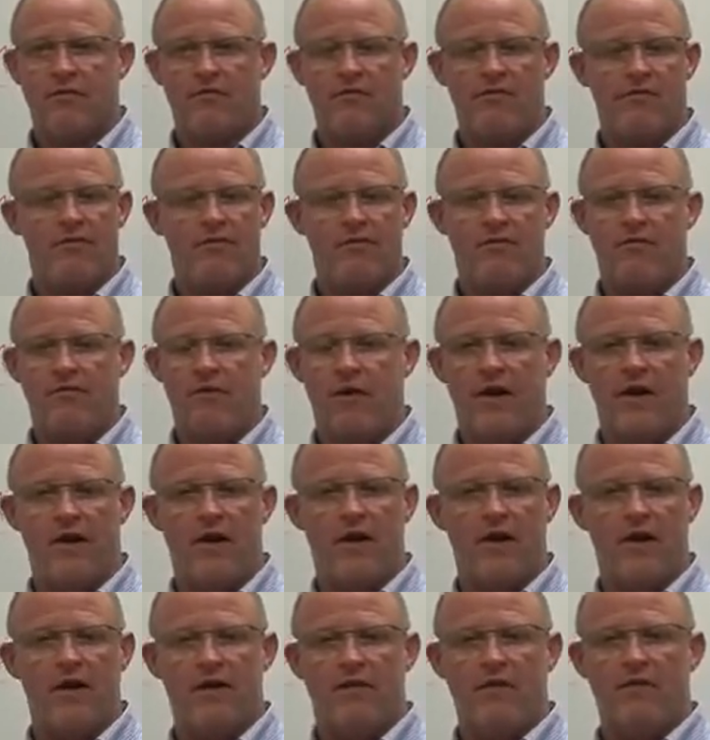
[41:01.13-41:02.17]

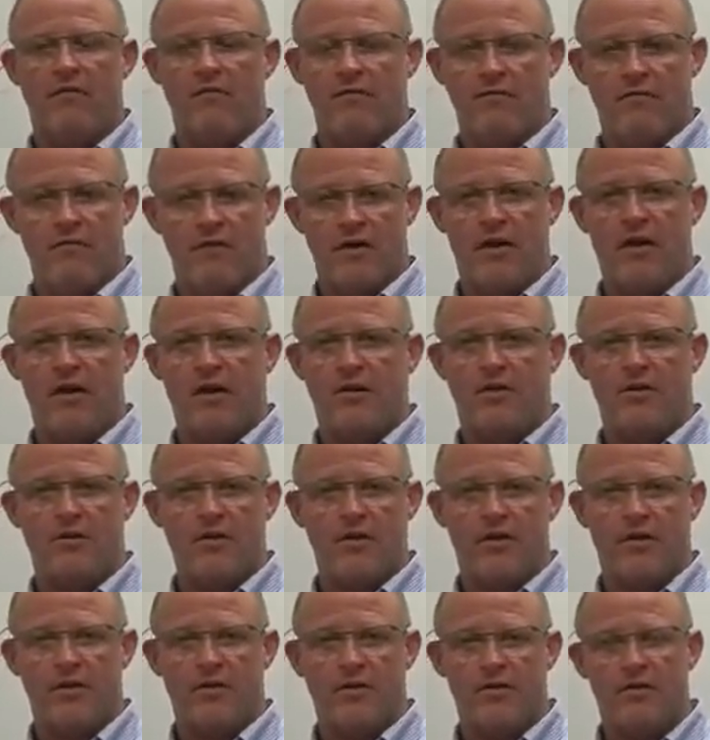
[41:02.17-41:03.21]
Very, very
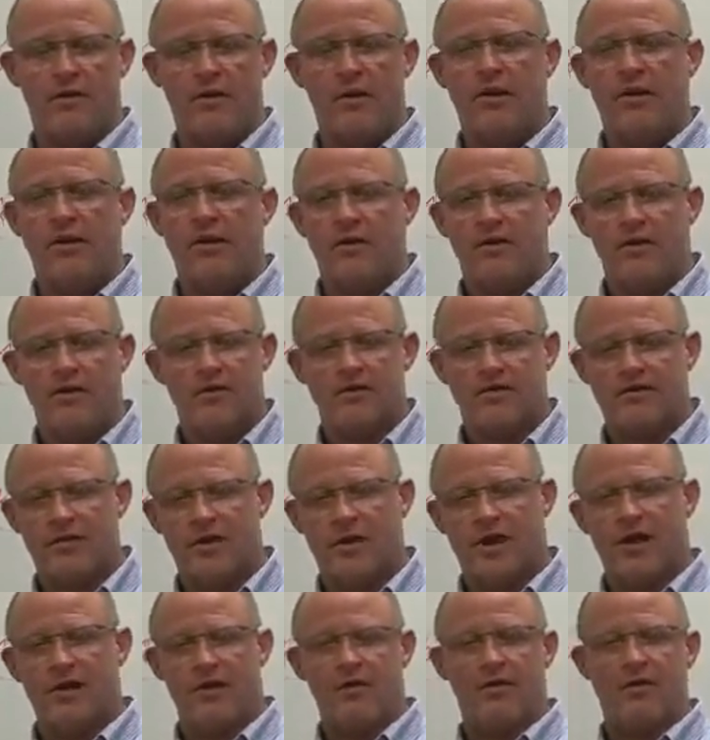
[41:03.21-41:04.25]
clear. Little
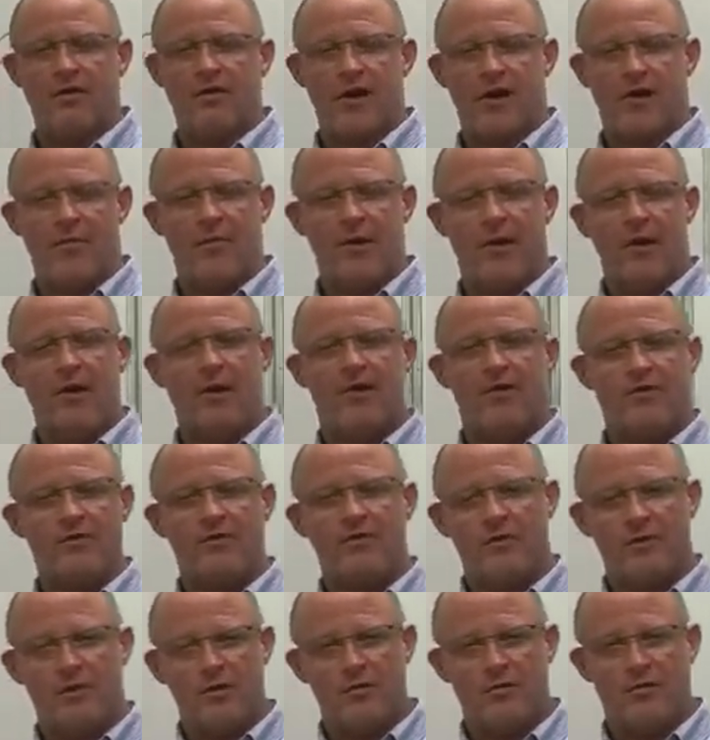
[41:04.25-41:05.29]
side note, not my notes,
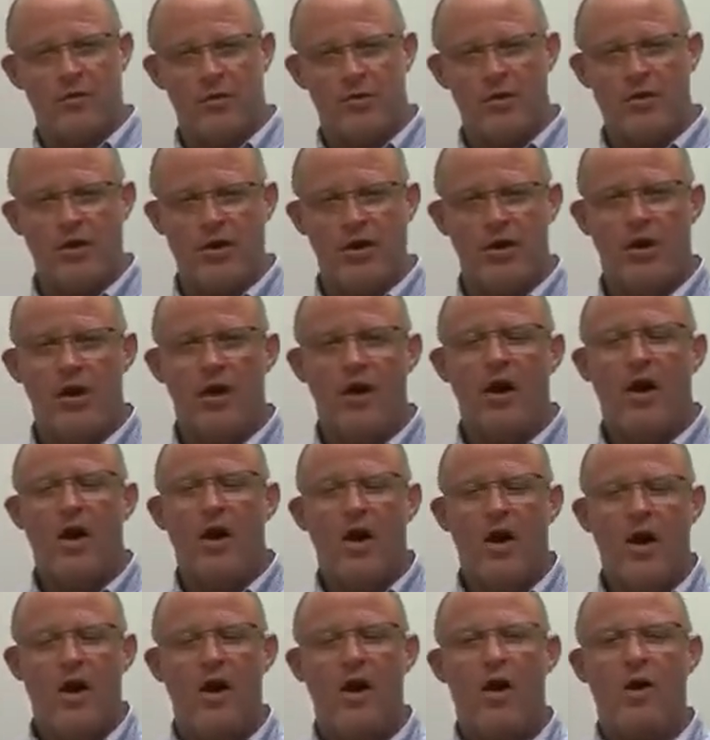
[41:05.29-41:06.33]
a little point.
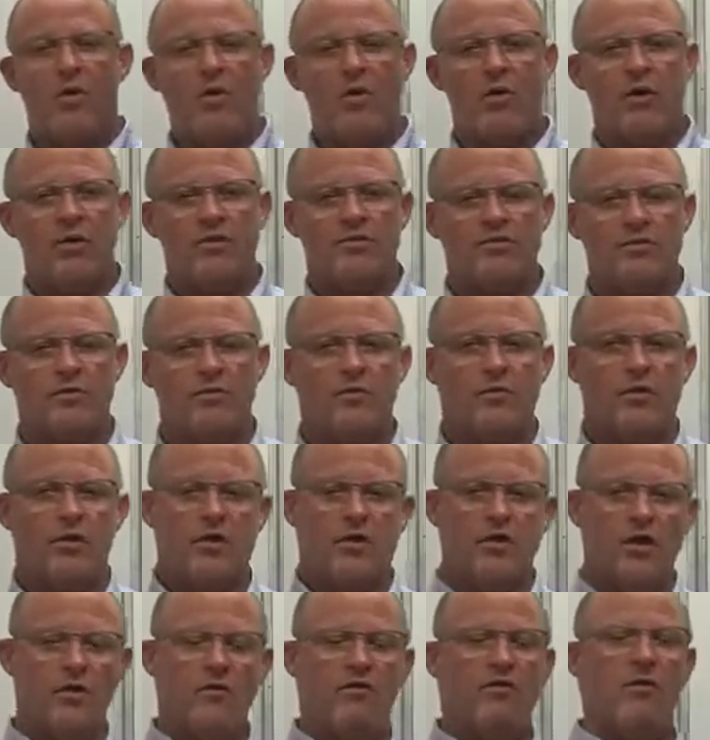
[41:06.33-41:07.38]
Always, when you
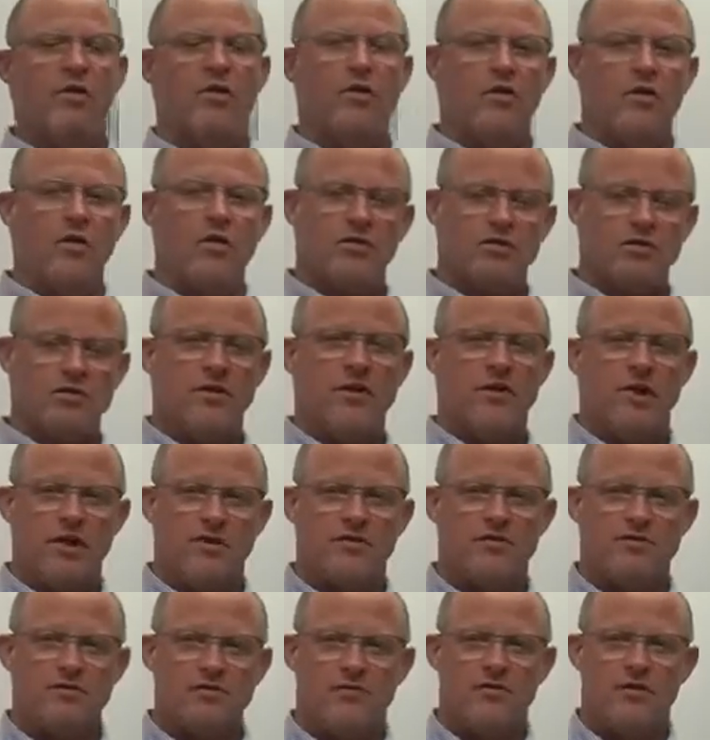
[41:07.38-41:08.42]
go for a close and the
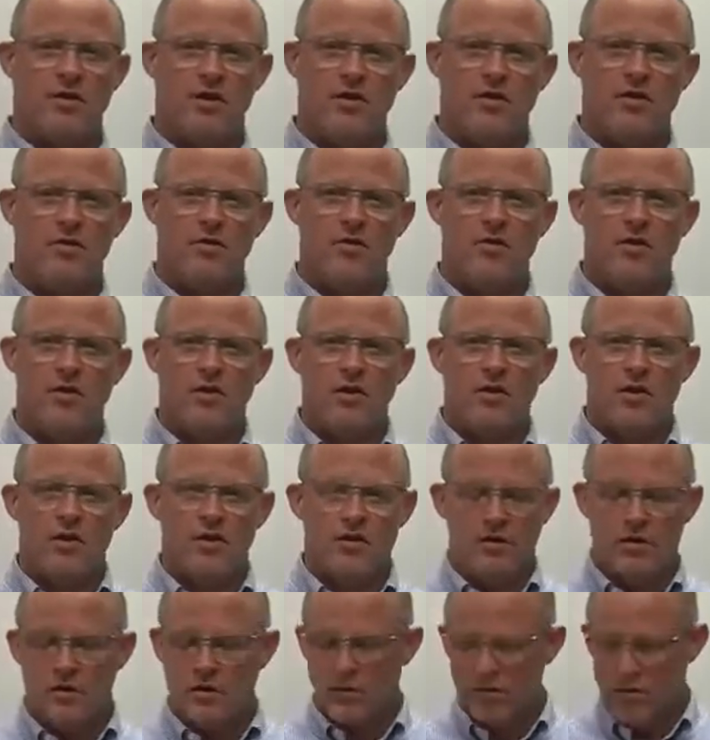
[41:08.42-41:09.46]
answer is no, you
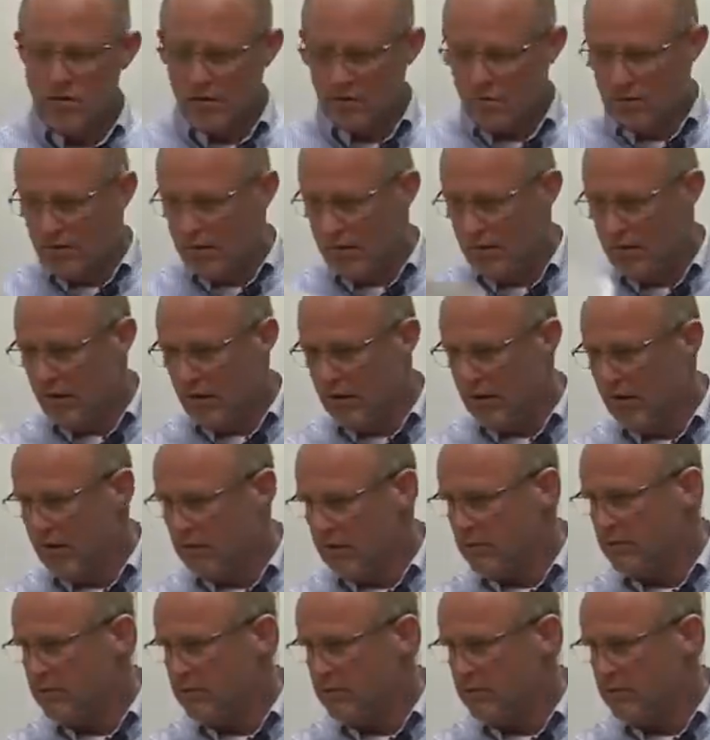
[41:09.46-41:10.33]
don't go, well, hell.